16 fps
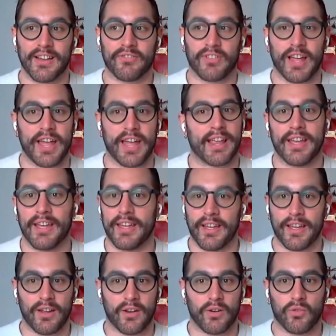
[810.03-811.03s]
of
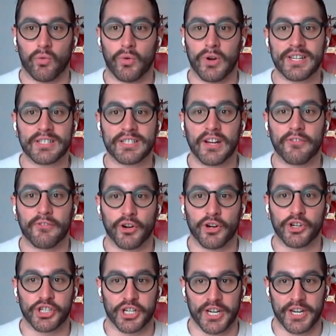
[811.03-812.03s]
risk
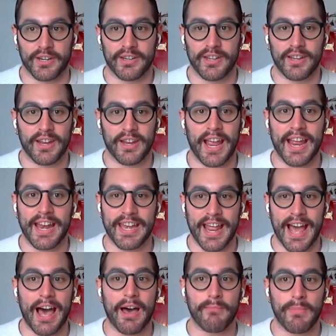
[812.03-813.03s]
aversion and
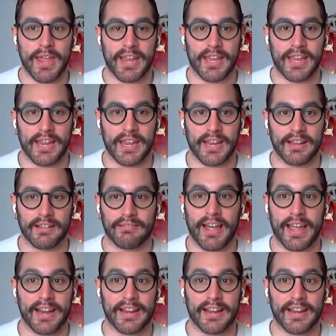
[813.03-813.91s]
not making